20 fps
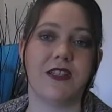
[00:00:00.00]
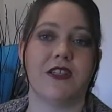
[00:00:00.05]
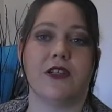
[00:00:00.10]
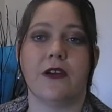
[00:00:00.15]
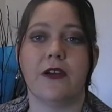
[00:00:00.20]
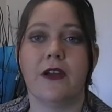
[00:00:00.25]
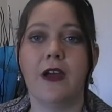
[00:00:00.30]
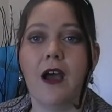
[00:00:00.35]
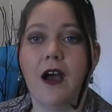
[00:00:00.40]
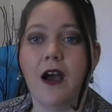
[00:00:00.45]
You
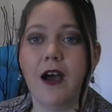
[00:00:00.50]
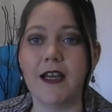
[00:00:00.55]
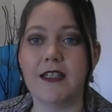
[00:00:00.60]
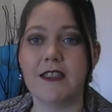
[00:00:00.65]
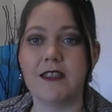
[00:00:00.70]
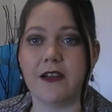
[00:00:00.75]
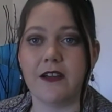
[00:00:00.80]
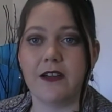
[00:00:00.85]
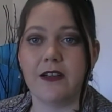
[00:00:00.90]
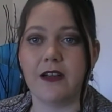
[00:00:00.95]
know, I've
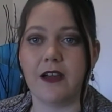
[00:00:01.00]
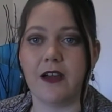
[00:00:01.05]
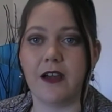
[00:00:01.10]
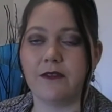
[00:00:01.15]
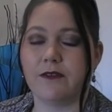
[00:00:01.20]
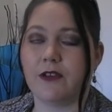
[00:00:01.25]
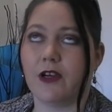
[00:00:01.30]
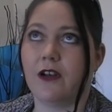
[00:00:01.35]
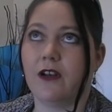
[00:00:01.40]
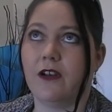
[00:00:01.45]

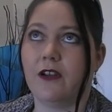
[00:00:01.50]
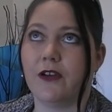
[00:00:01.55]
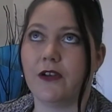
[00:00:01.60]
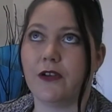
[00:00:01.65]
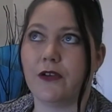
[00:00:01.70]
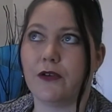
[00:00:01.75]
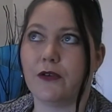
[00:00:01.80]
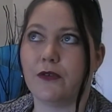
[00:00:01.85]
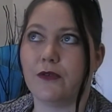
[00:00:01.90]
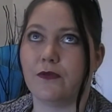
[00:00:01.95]
got a lot
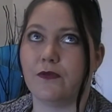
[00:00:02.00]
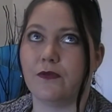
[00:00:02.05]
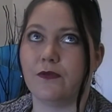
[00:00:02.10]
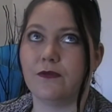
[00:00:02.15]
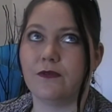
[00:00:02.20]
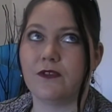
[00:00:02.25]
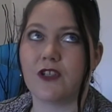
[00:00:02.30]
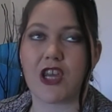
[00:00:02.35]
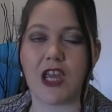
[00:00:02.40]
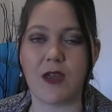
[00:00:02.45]
of
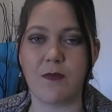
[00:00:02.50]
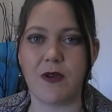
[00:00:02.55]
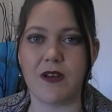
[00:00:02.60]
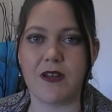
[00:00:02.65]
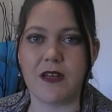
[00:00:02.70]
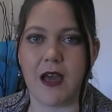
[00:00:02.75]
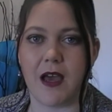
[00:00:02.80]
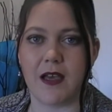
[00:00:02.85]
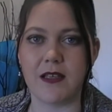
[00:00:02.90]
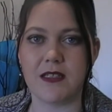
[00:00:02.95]
cheap
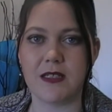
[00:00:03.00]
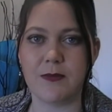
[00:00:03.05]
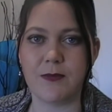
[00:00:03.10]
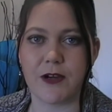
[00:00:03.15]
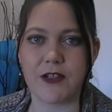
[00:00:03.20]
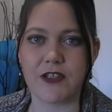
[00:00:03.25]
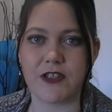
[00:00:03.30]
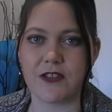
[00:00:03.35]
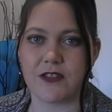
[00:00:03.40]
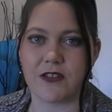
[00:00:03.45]
and nasty
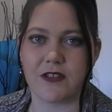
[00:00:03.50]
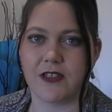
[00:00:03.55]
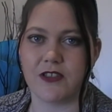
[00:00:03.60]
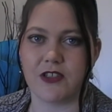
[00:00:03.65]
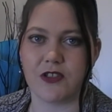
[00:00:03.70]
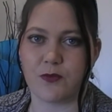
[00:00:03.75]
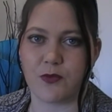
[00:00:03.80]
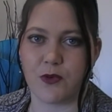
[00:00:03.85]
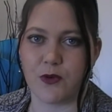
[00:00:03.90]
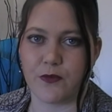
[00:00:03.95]
brushes that I
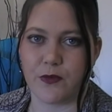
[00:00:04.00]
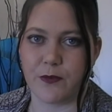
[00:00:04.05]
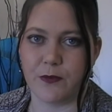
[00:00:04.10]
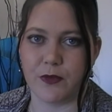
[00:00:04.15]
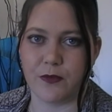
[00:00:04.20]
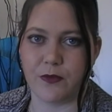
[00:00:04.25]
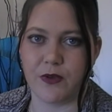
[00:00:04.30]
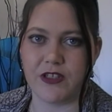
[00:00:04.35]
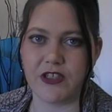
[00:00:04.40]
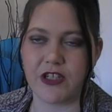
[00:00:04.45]
just brought from
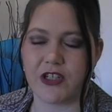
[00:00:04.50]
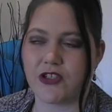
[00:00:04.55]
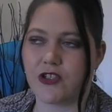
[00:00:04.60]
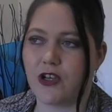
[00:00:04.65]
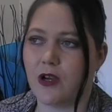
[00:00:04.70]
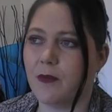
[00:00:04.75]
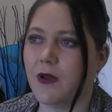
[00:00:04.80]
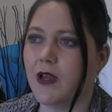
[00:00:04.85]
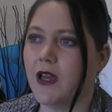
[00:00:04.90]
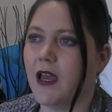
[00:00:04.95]
the reject
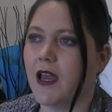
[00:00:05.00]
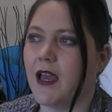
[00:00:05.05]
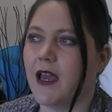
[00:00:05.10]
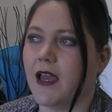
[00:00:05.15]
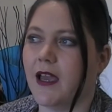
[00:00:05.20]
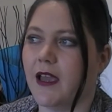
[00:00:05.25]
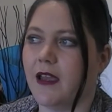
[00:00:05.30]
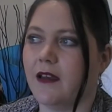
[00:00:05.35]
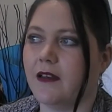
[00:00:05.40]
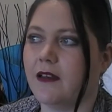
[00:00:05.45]
shop,
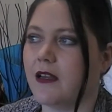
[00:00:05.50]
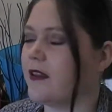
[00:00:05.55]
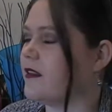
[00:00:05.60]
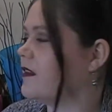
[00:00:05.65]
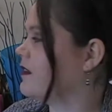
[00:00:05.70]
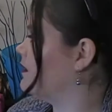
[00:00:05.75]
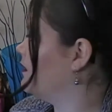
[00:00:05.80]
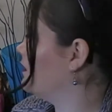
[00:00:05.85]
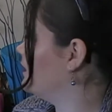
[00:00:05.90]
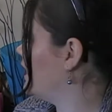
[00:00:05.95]
and
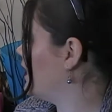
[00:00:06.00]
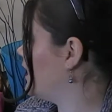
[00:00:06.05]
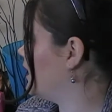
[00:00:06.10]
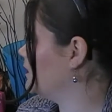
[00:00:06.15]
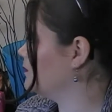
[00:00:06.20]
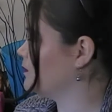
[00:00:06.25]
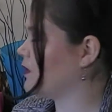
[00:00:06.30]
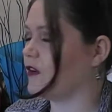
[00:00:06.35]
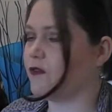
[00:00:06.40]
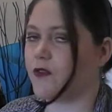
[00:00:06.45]
other than
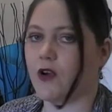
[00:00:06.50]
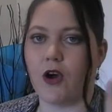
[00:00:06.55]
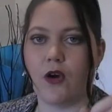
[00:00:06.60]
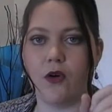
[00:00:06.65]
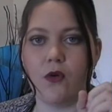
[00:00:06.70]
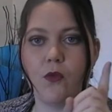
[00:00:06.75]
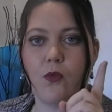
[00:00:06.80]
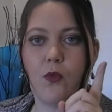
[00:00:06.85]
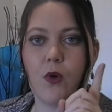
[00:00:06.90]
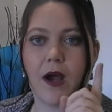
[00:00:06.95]
that, I've
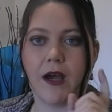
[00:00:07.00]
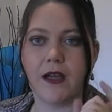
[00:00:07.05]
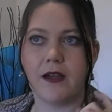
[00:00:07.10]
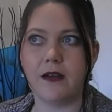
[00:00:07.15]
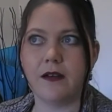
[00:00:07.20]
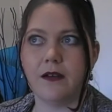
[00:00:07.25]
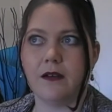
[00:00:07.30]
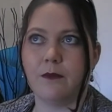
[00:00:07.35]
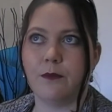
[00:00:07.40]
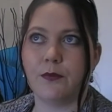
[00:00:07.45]
got
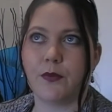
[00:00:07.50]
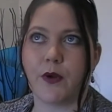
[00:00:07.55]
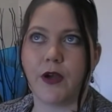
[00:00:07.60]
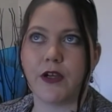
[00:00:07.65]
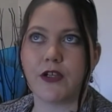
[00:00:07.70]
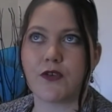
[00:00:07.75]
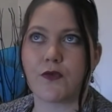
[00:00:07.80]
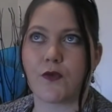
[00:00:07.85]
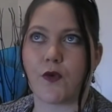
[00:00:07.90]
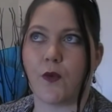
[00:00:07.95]
one
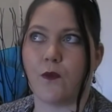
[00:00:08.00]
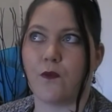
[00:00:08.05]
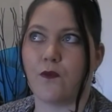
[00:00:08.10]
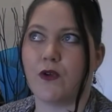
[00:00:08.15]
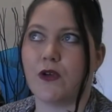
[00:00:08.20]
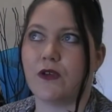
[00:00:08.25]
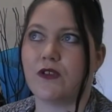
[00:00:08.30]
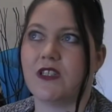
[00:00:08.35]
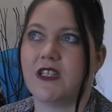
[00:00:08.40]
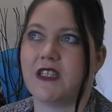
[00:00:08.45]
brush from
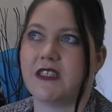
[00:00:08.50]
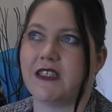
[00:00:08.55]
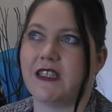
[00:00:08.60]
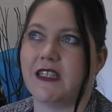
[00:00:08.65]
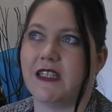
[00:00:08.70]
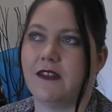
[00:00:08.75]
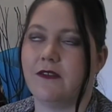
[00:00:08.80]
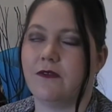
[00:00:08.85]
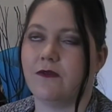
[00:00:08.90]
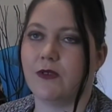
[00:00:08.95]
Real
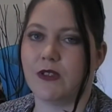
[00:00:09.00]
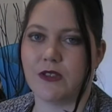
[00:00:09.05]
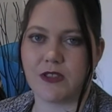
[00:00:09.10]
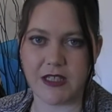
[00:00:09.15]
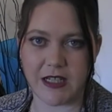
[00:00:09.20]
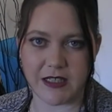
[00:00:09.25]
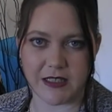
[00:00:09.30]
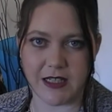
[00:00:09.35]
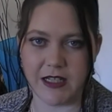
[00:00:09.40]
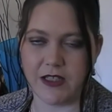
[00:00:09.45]

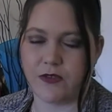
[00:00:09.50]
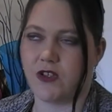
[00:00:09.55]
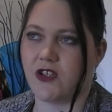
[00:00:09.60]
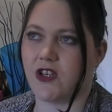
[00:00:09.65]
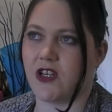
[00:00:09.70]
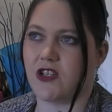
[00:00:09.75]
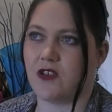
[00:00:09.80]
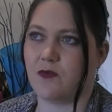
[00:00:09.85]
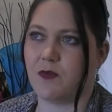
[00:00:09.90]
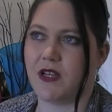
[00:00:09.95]
Techniques, which
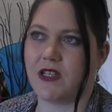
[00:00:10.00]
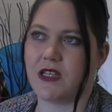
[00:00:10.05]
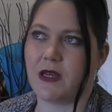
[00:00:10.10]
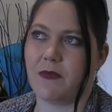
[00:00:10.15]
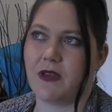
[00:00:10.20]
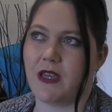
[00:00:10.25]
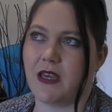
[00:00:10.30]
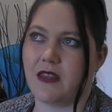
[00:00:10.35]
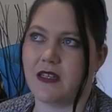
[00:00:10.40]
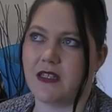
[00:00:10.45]
I just picked up
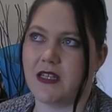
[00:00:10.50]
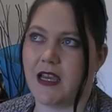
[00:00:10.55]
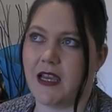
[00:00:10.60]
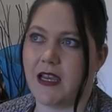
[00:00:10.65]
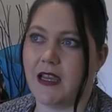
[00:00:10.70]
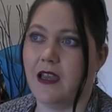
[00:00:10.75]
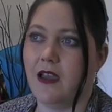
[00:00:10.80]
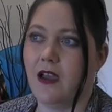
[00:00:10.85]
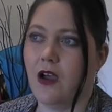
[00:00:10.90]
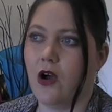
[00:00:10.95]
the other
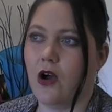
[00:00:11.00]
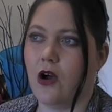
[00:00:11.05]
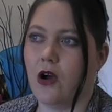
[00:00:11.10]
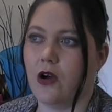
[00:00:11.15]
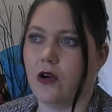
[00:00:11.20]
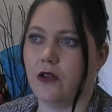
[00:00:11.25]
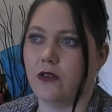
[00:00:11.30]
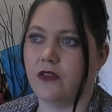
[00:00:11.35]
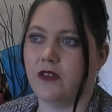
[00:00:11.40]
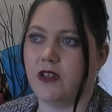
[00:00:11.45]
day
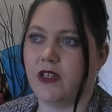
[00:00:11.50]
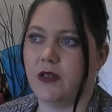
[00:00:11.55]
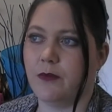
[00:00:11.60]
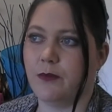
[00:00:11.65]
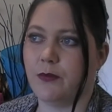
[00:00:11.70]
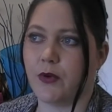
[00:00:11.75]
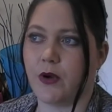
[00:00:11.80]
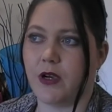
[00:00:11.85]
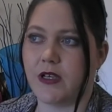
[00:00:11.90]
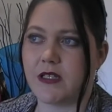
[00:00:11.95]
on the
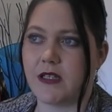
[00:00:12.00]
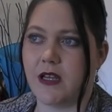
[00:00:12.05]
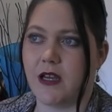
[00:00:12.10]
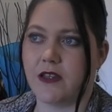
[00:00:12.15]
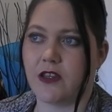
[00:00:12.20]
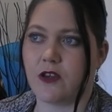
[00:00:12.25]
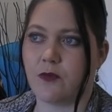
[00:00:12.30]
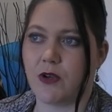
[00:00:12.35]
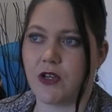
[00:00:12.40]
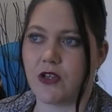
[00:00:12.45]

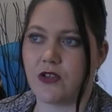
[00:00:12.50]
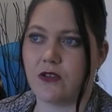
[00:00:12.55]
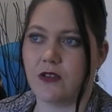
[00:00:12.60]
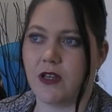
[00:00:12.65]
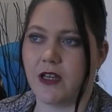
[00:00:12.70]
Priceline special.